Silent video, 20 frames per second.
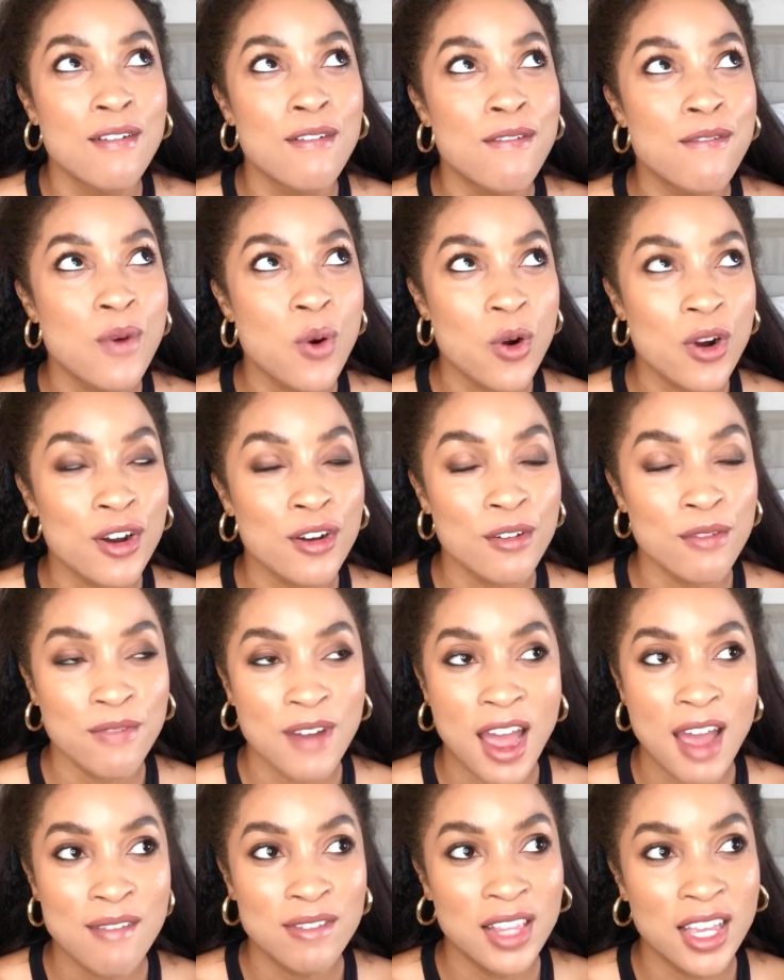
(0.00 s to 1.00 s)
4 or
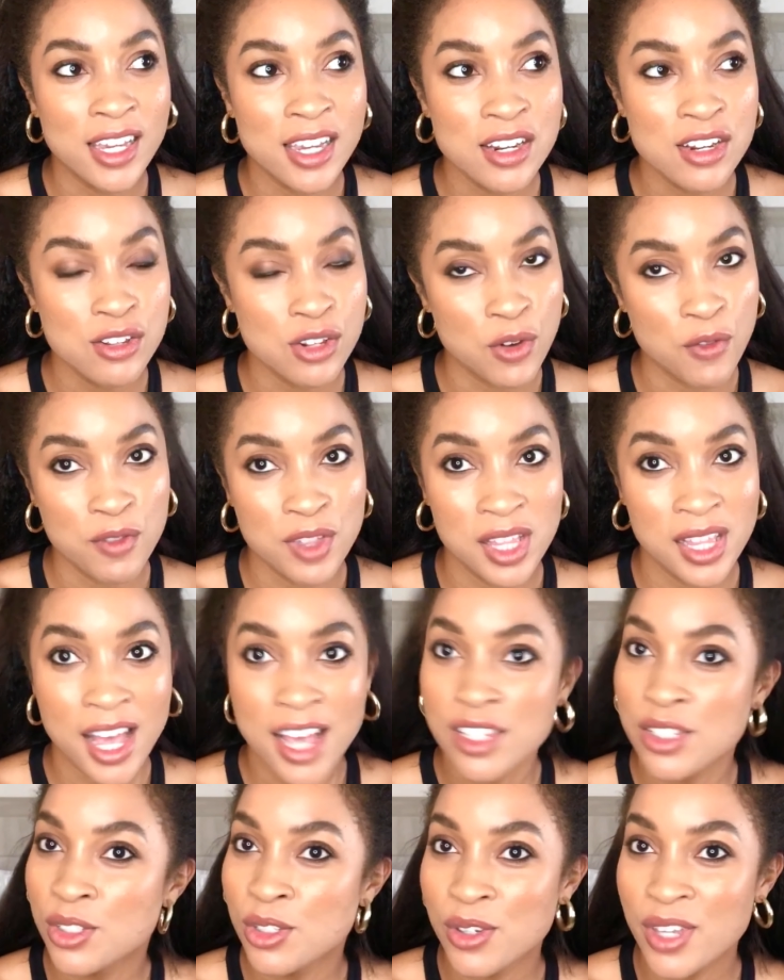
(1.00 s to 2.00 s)
5 luggages over the
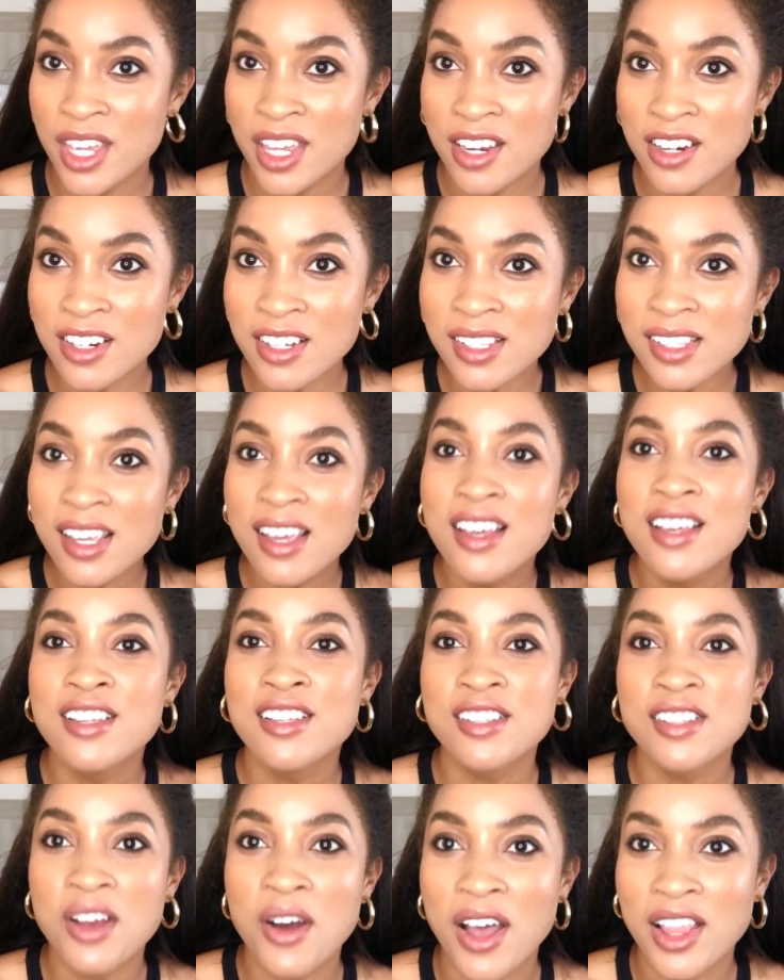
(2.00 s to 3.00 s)
last 2 years.
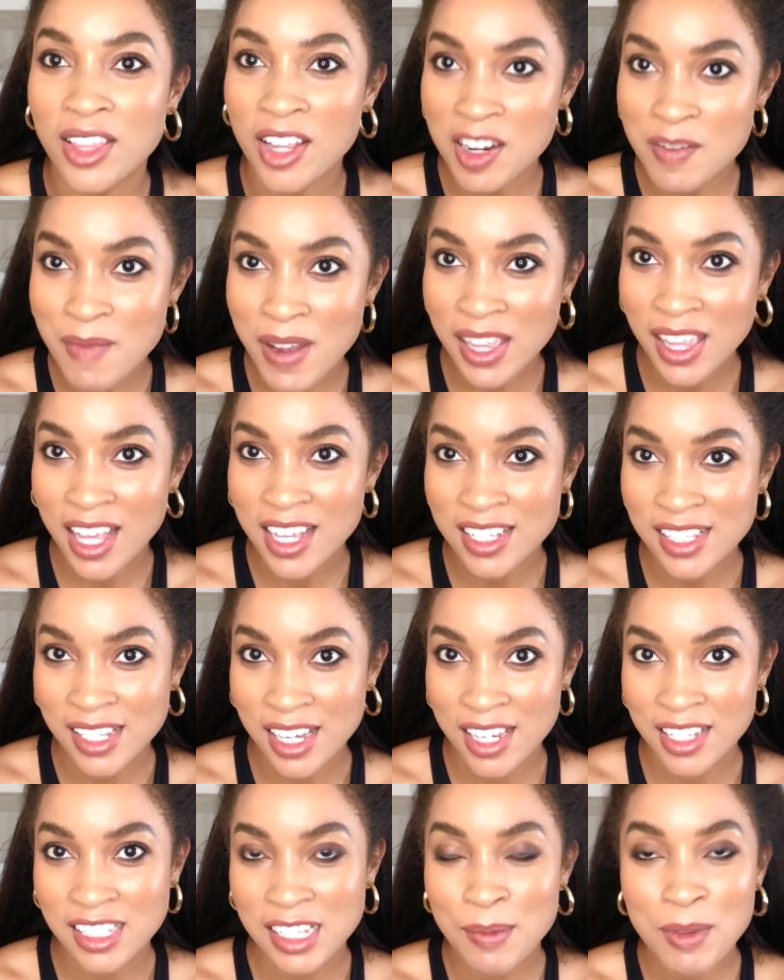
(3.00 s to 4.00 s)
So I learned my
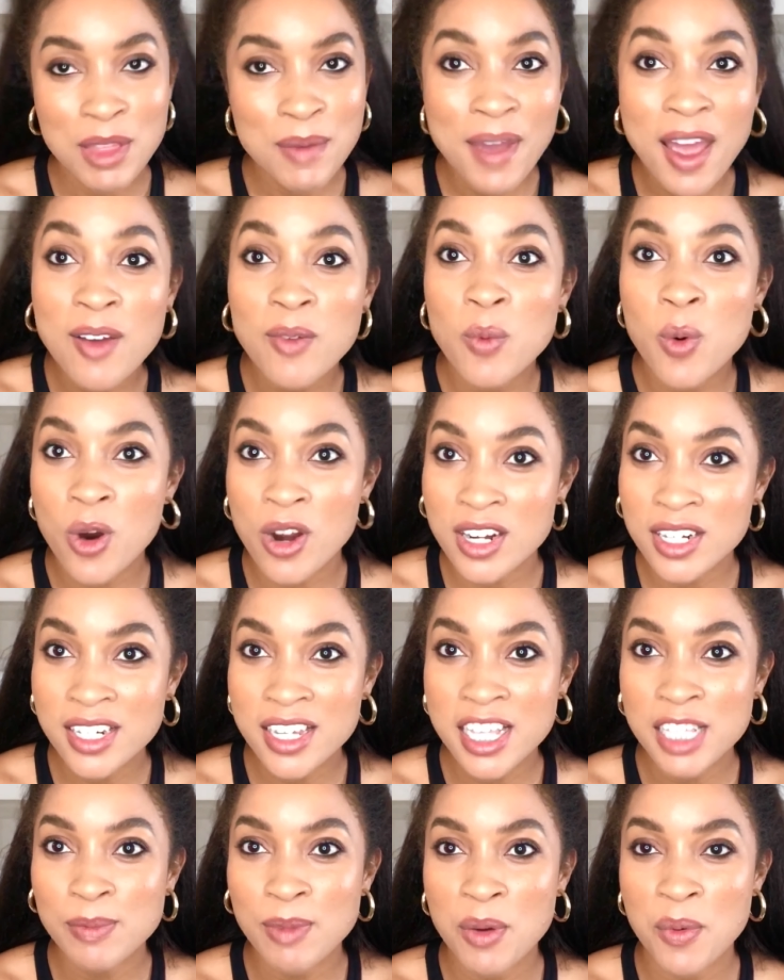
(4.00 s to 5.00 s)
lesson. Some of them have
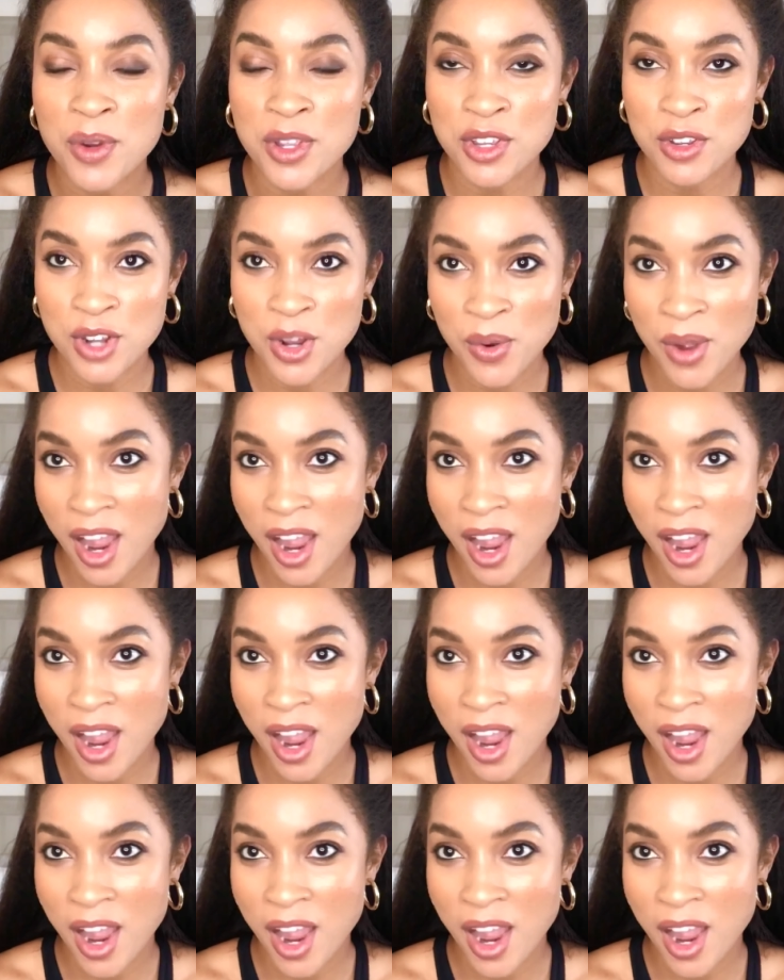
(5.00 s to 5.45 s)
warranties, but when you don't